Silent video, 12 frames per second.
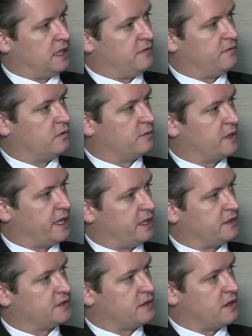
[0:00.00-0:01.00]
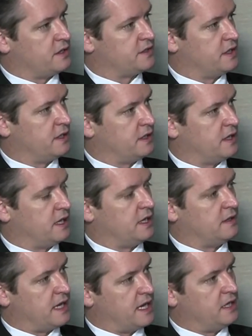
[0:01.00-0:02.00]
Danforth Plant Science Centre
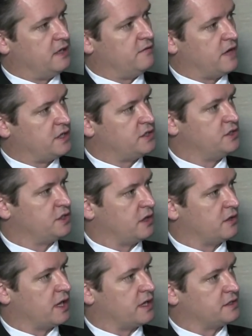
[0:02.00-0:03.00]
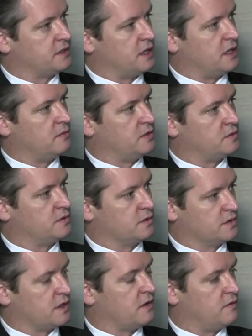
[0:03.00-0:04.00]
Ag Innovation Showcase, which
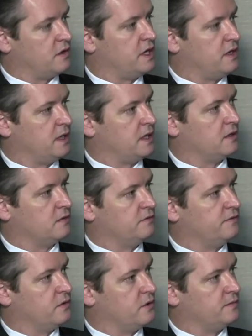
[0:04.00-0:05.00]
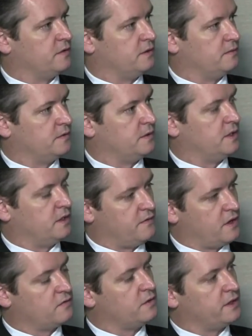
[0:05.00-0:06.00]
was also a very good forum to
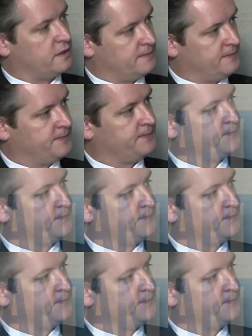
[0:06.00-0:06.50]
be involved with.